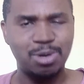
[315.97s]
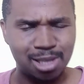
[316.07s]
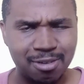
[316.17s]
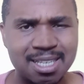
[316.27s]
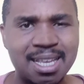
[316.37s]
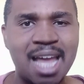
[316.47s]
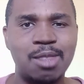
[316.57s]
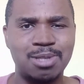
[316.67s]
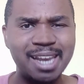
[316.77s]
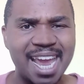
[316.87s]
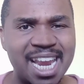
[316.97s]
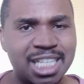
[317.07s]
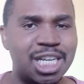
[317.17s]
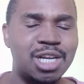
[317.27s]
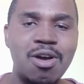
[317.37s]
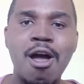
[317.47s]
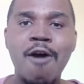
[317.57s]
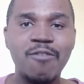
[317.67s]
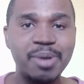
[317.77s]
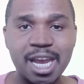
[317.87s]
There was a lot of desire. There was a lot of energy, you know.
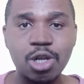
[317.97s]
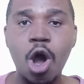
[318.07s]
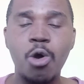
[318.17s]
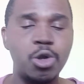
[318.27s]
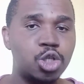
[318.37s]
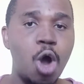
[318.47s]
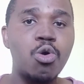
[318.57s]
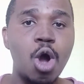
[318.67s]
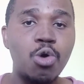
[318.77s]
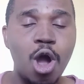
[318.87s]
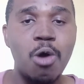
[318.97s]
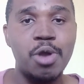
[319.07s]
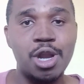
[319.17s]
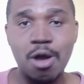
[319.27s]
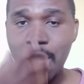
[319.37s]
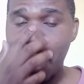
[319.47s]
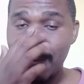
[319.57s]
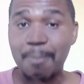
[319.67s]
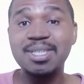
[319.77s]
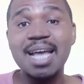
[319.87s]
From get-go, let's go, go, go, you know.
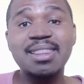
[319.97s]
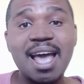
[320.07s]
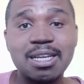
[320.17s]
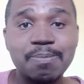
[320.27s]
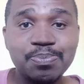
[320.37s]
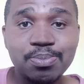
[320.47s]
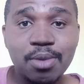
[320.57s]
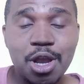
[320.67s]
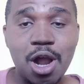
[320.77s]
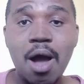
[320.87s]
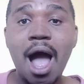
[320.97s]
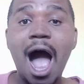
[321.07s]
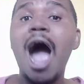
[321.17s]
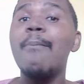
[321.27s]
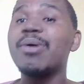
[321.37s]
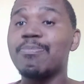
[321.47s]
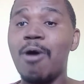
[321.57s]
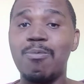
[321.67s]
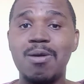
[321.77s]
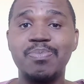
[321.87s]
But besides that, you know, our
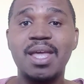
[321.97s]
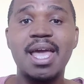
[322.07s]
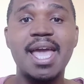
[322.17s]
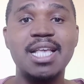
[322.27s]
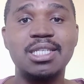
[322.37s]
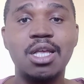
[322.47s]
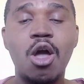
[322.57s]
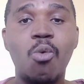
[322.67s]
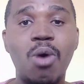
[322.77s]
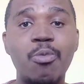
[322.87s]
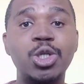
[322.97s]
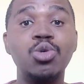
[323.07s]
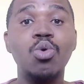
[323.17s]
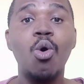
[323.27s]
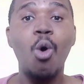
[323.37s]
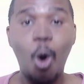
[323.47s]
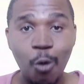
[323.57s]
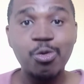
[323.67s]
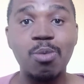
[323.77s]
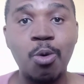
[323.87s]
big problem is what we do
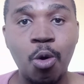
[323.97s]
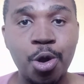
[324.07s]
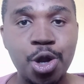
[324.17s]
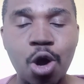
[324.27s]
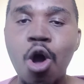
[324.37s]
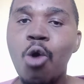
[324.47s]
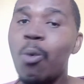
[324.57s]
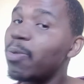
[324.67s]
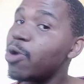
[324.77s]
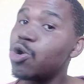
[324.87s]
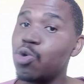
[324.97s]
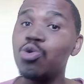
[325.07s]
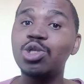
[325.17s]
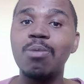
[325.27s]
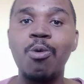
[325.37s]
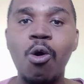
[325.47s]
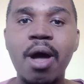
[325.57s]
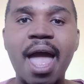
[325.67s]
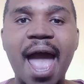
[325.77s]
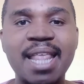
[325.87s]
off the ball, you know. When we lose the
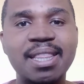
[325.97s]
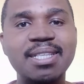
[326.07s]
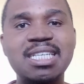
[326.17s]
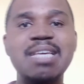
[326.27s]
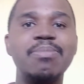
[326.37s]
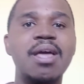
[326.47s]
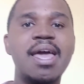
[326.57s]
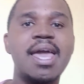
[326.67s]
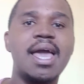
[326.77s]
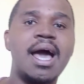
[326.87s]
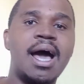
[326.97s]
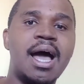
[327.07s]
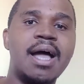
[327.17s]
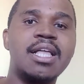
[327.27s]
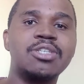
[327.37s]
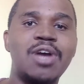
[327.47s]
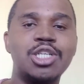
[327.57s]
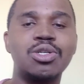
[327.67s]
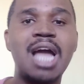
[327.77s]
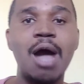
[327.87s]
ball and then the team
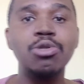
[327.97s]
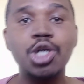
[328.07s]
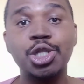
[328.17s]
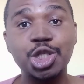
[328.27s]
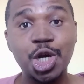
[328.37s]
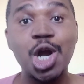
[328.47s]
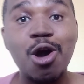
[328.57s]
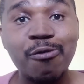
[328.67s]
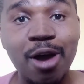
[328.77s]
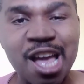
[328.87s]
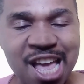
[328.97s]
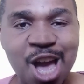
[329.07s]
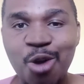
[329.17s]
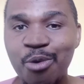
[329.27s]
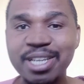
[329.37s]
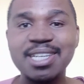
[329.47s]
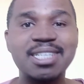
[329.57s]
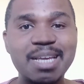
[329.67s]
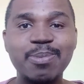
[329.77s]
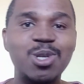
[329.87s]
tries to counter on the turnover, we
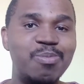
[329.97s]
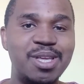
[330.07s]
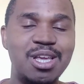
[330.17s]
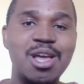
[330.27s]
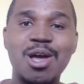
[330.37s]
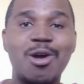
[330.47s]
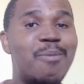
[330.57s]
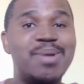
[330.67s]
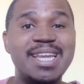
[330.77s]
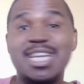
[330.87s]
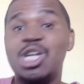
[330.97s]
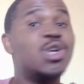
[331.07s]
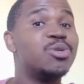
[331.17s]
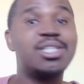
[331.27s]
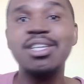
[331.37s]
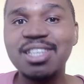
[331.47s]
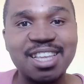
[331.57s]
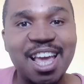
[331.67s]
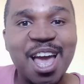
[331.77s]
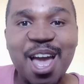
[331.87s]
just seem to be completely loose.
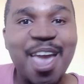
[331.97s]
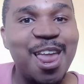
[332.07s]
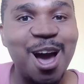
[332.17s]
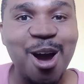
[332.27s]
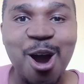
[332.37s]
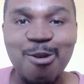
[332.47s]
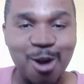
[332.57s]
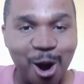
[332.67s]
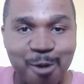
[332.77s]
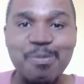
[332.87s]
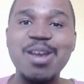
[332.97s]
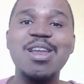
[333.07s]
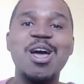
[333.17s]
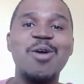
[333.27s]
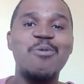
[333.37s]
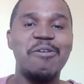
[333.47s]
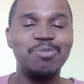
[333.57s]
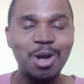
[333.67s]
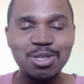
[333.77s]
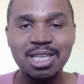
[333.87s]
You know, we're open, we
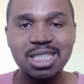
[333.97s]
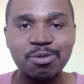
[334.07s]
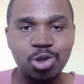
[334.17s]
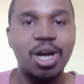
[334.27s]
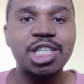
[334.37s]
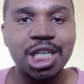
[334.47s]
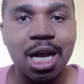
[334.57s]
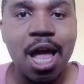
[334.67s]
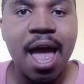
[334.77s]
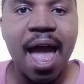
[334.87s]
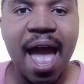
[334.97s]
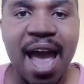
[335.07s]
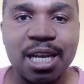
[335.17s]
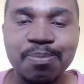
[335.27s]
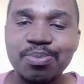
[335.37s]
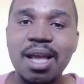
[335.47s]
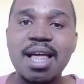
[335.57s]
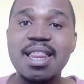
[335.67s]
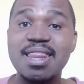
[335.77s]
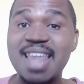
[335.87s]
have no sense of structure, and
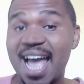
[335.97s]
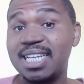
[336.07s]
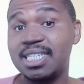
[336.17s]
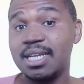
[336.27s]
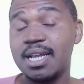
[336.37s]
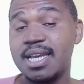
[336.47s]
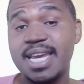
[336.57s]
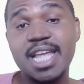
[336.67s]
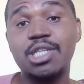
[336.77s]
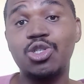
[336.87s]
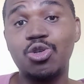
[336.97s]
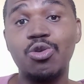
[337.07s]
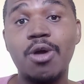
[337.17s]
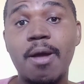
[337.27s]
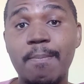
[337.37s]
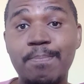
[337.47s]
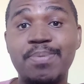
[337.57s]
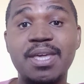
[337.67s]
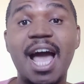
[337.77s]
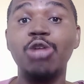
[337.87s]
that needs to
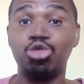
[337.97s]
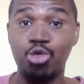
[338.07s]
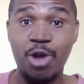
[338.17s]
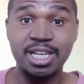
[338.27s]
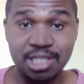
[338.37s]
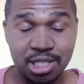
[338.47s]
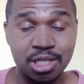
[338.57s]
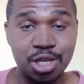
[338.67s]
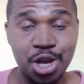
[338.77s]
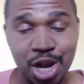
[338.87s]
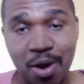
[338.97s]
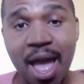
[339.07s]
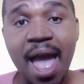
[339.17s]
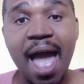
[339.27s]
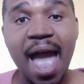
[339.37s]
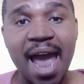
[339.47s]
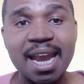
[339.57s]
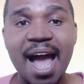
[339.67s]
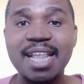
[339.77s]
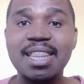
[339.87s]
be addressed, you know.
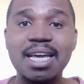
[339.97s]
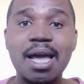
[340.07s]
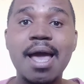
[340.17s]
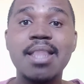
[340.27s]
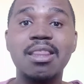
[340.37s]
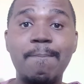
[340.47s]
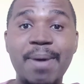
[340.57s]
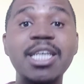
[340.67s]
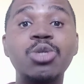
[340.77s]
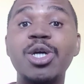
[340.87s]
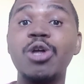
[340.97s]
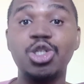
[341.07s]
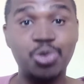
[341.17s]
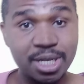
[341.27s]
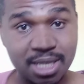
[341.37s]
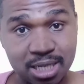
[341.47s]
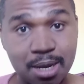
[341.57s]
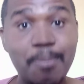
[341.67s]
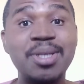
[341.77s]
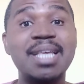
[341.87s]
And I think the best way to address
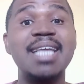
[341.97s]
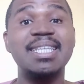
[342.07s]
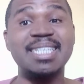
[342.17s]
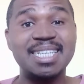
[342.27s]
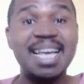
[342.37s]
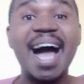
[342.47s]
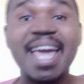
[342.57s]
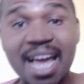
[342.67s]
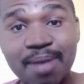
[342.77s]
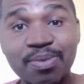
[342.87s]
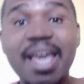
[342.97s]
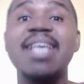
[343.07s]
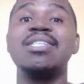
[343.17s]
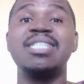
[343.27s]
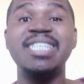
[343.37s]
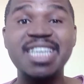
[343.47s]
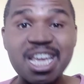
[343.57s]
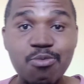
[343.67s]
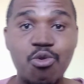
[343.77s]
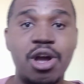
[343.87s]
it, beside the desire, is
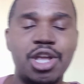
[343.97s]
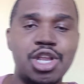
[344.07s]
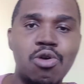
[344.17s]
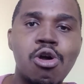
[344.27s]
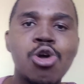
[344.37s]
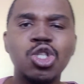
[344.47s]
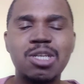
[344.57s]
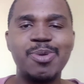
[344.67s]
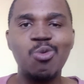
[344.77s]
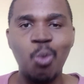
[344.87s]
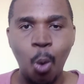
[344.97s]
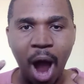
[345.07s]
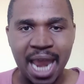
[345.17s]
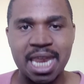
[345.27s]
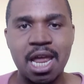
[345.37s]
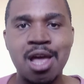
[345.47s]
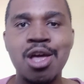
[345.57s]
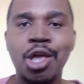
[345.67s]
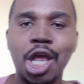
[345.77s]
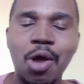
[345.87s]
teamwork, you know, to be one,
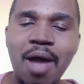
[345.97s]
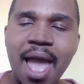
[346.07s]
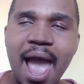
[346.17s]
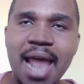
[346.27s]
you know.